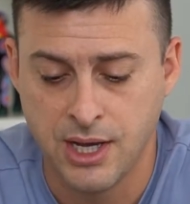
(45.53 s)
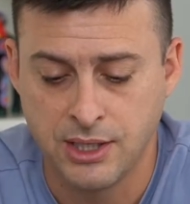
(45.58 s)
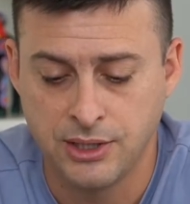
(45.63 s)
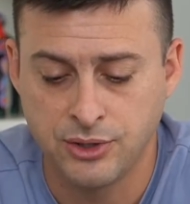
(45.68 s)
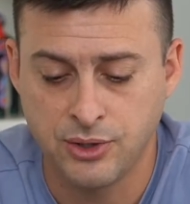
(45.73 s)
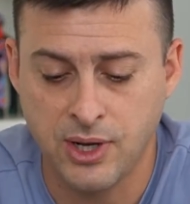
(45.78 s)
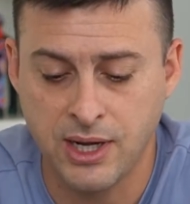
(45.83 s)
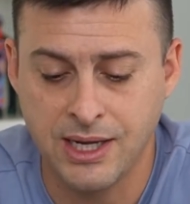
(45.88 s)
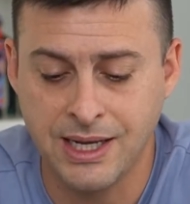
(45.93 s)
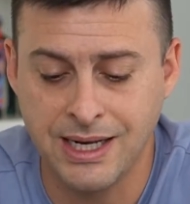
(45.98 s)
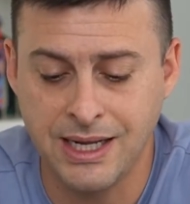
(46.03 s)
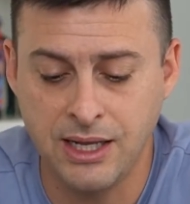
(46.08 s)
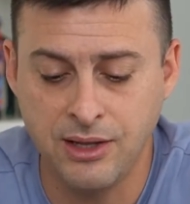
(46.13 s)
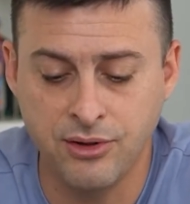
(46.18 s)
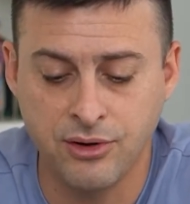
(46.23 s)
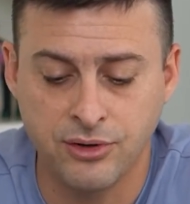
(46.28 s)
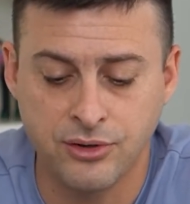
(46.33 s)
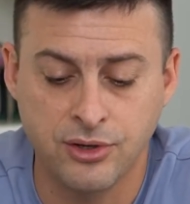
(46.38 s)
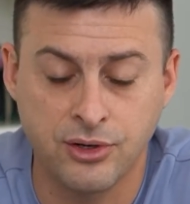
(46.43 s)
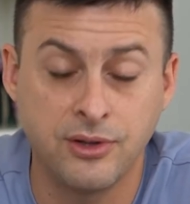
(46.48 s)
So I can
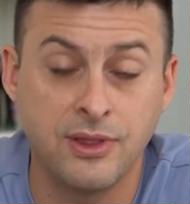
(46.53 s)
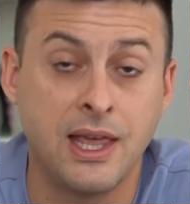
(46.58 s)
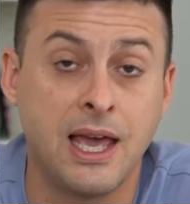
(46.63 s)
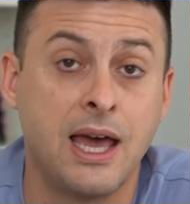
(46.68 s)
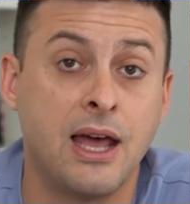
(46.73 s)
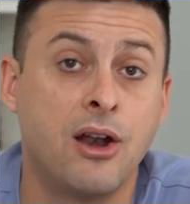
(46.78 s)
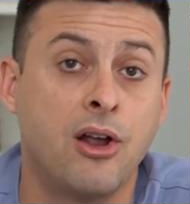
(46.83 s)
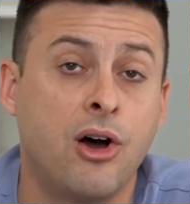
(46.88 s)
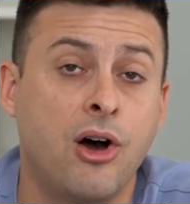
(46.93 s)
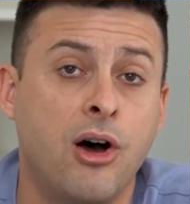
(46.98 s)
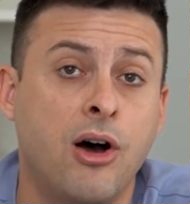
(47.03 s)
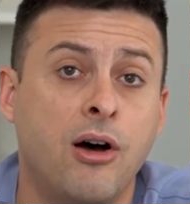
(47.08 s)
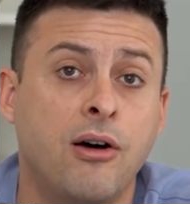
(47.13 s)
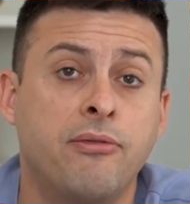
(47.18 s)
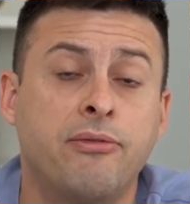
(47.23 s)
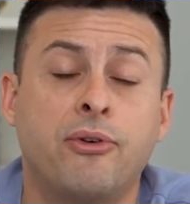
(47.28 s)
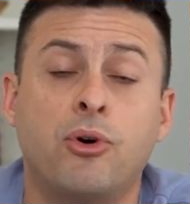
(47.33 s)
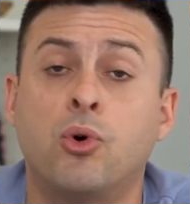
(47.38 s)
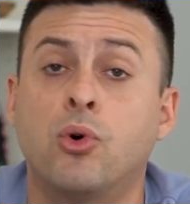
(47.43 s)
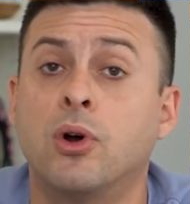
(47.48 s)
either turn that
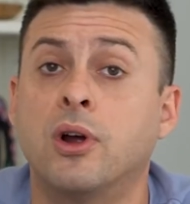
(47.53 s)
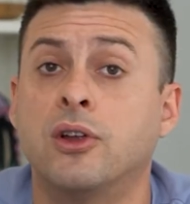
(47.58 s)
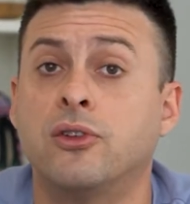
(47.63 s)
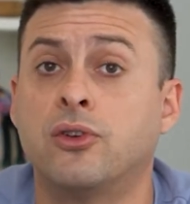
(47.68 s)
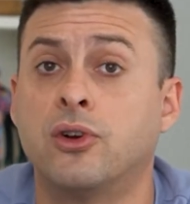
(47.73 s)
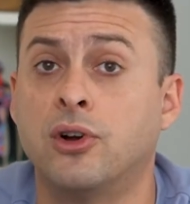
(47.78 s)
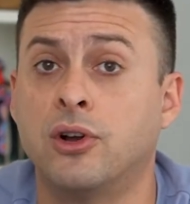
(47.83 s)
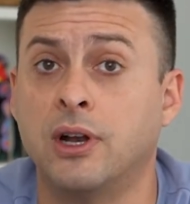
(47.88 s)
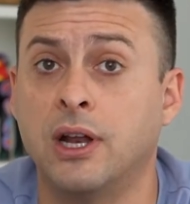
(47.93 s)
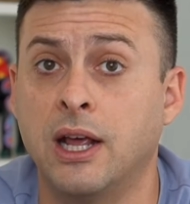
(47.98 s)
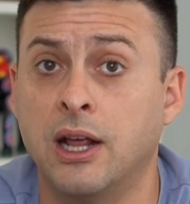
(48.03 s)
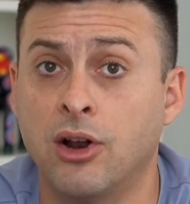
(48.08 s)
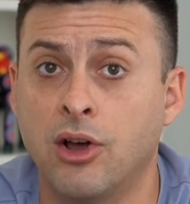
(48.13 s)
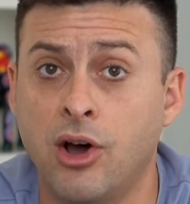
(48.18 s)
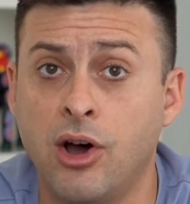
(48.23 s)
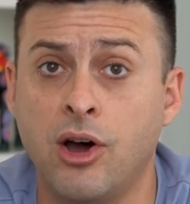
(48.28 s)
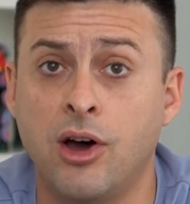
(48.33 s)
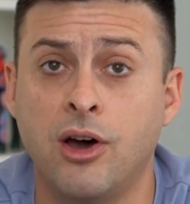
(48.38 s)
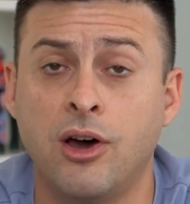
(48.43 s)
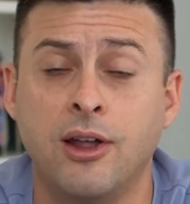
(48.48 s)
off or turn it
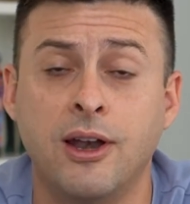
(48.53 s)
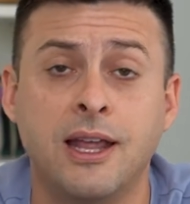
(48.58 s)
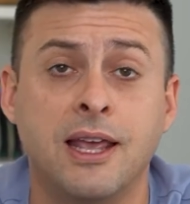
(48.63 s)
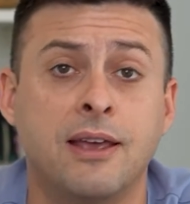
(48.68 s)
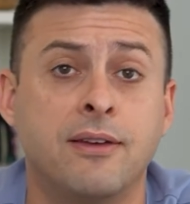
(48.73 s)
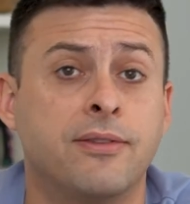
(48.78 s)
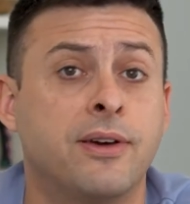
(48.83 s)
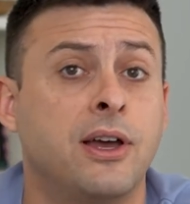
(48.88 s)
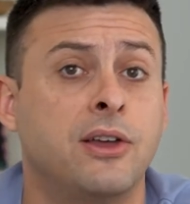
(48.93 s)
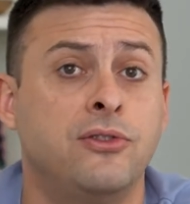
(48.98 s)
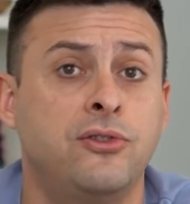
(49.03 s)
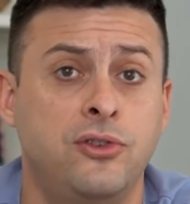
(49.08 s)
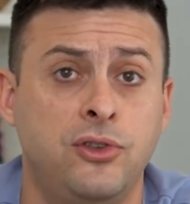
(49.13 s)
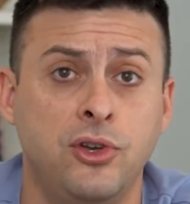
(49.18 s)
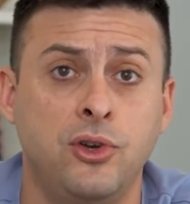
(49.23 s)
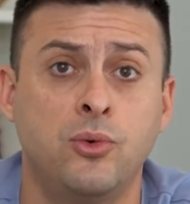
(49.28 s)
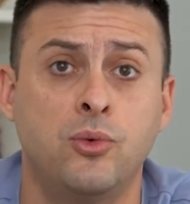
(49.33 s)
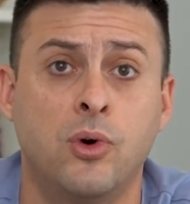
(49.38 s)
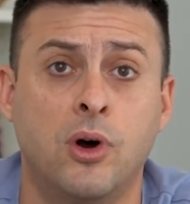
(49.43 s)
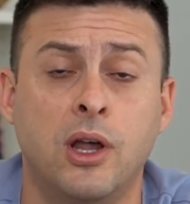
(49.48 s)
on if I
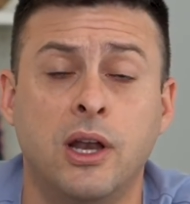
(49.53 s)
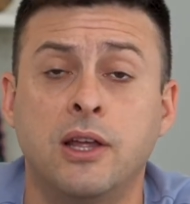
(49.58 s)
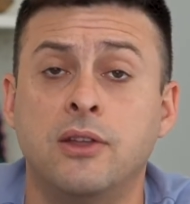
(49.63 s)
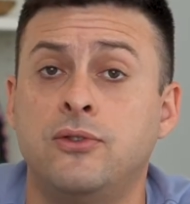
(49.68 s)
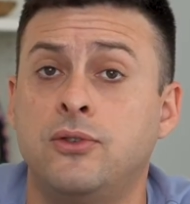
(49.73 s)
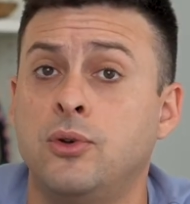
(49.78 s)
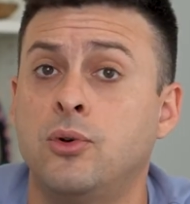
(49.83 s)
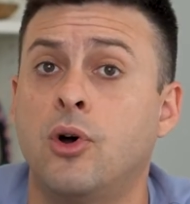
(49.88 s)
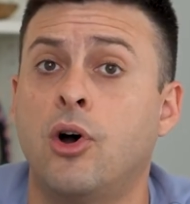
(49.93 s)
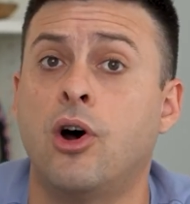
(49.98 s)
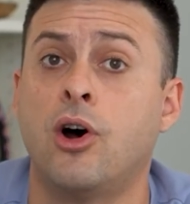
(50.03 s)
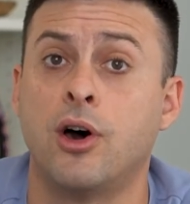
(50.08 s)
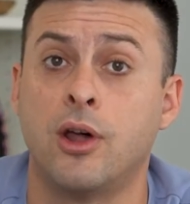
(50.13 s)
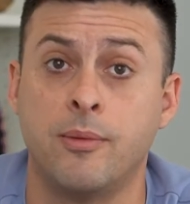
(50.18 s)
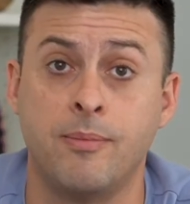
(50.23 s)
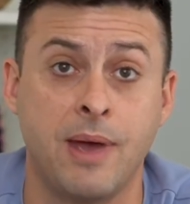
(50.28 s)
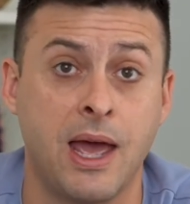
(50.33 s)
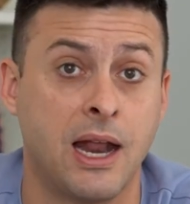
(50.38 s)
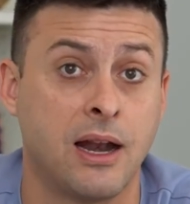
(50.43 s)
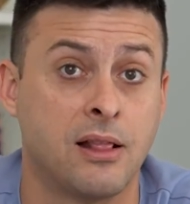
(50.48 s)
do want it to
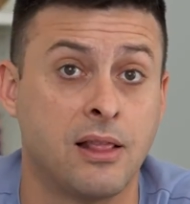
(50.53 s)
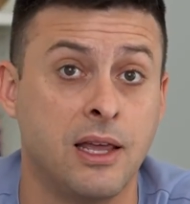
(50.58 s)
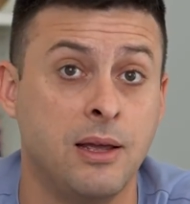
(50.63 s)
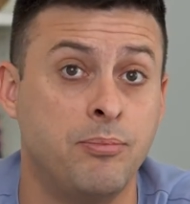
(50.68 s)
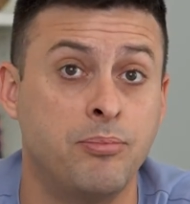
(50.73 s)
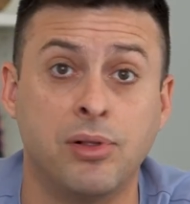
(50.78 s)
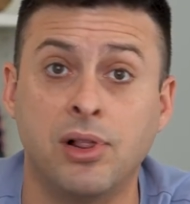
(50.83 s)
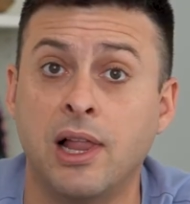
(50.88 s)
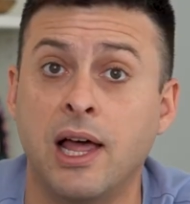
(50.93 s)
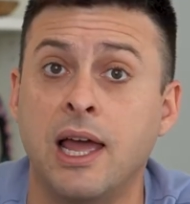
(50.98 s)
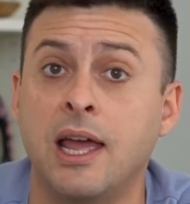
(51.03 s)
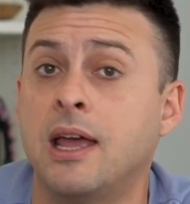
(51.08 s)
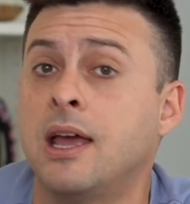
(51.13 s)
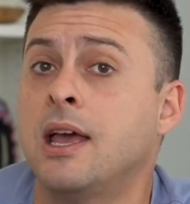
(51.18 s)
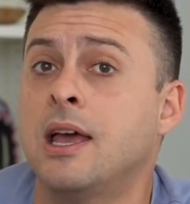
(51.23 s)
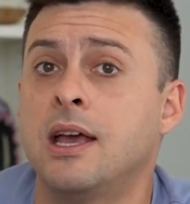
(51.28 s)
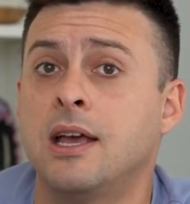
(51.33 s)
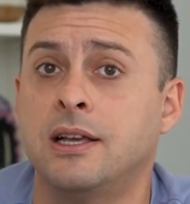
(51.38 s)
automatically play,